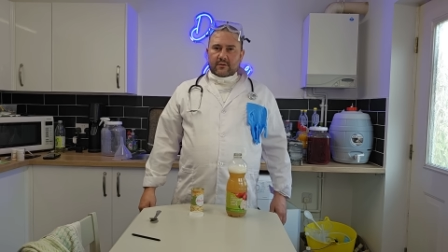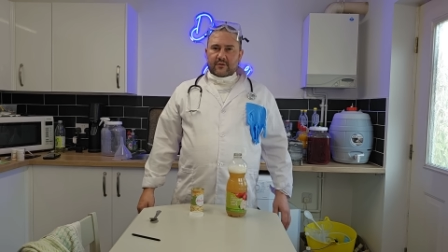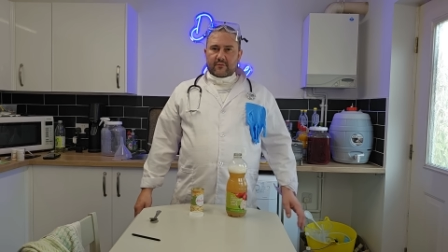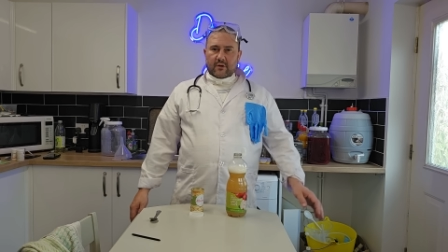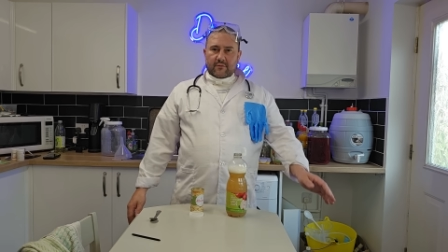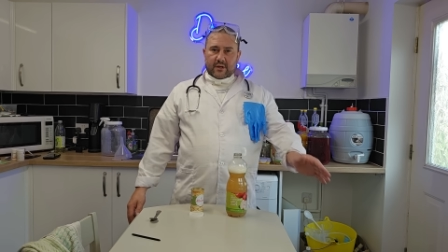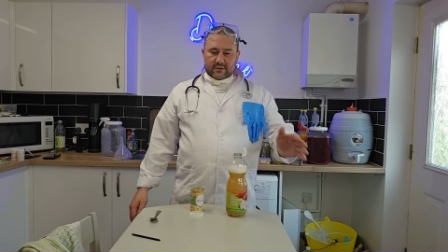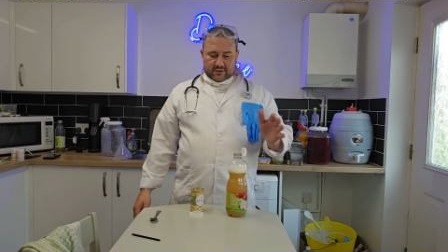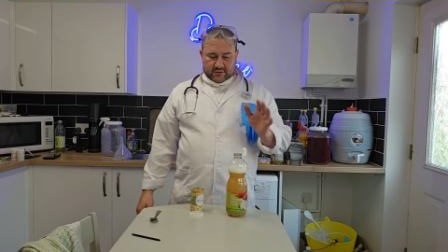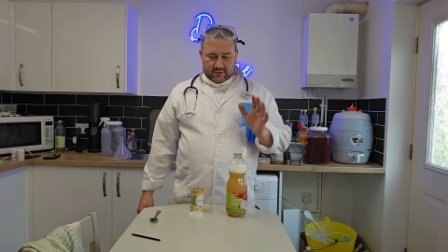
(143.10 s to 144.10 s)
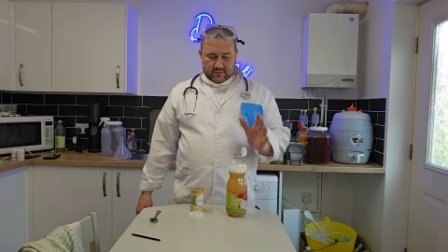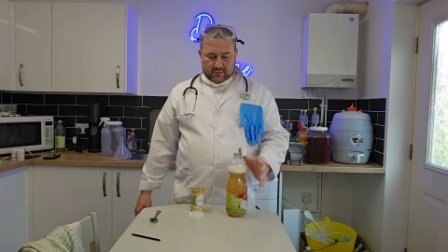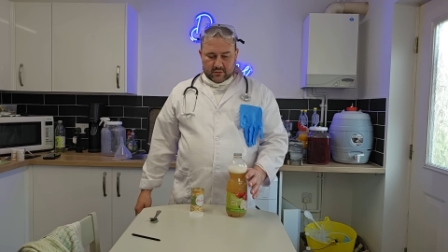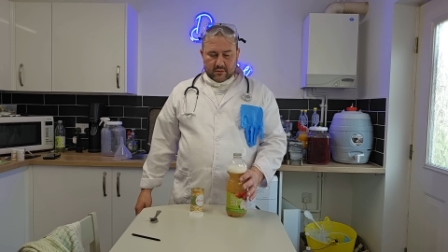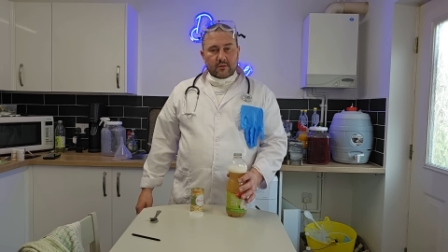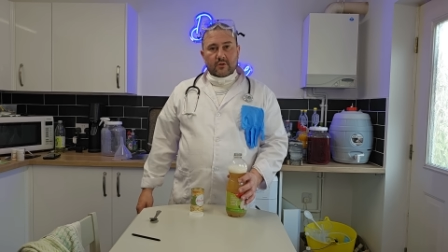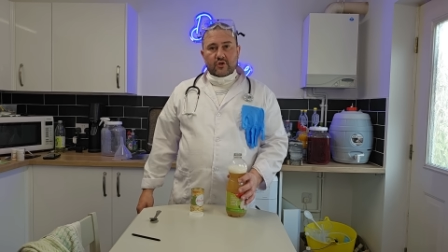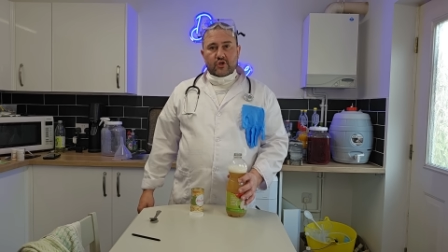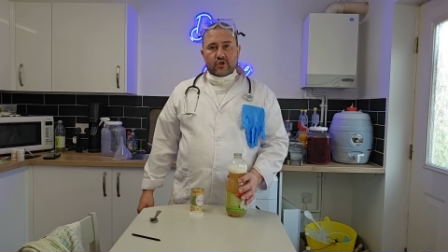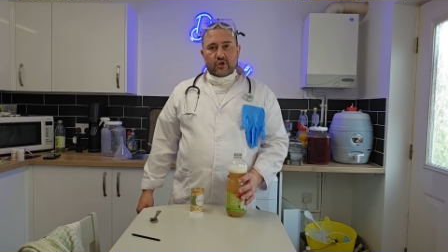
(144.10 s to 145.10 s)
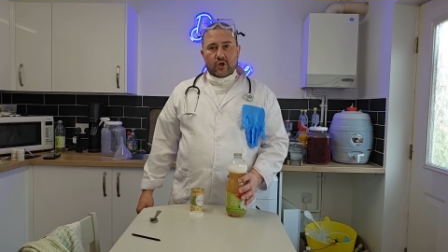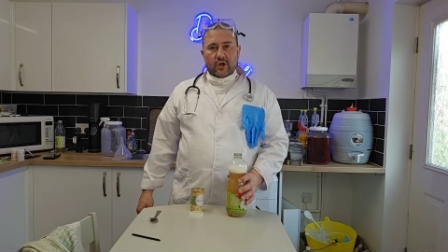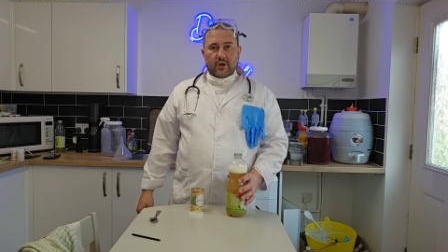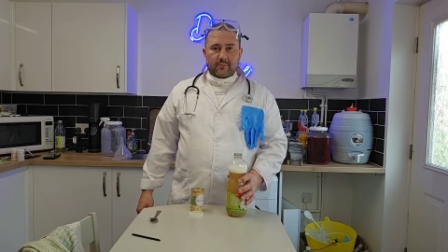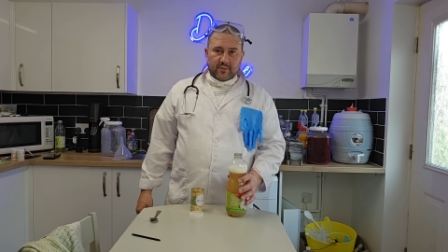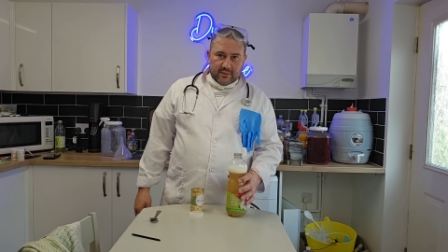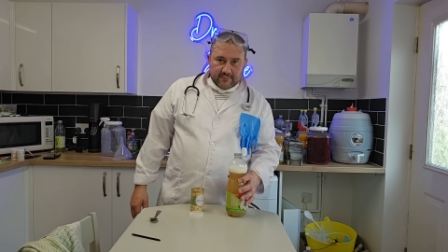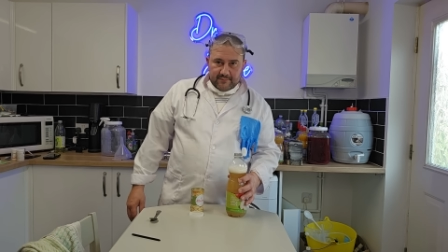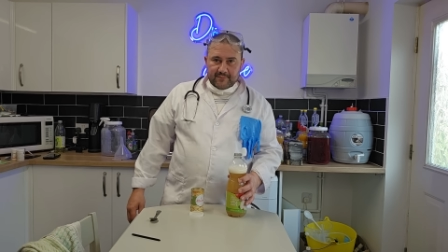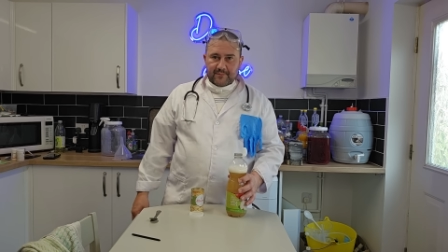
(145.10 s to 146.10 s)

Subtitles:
So now that's shook up,